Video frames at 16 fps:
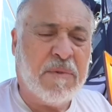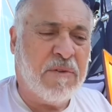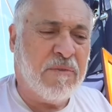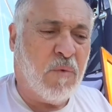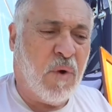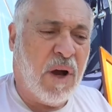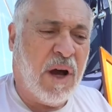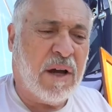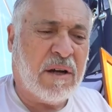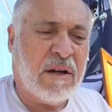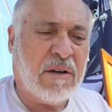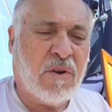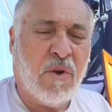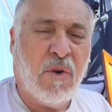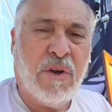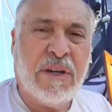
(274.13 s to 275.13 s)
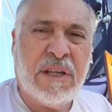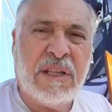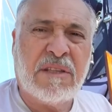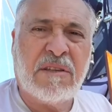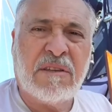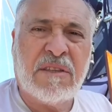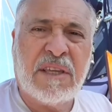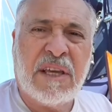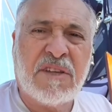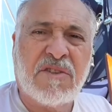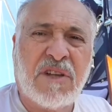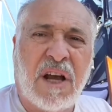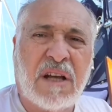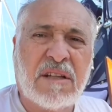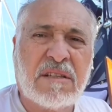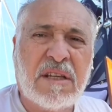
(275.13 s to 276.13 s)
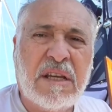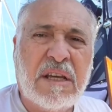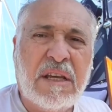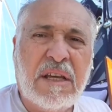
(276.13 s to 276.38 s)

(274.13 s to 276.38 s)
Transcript: of water going into the exhaust.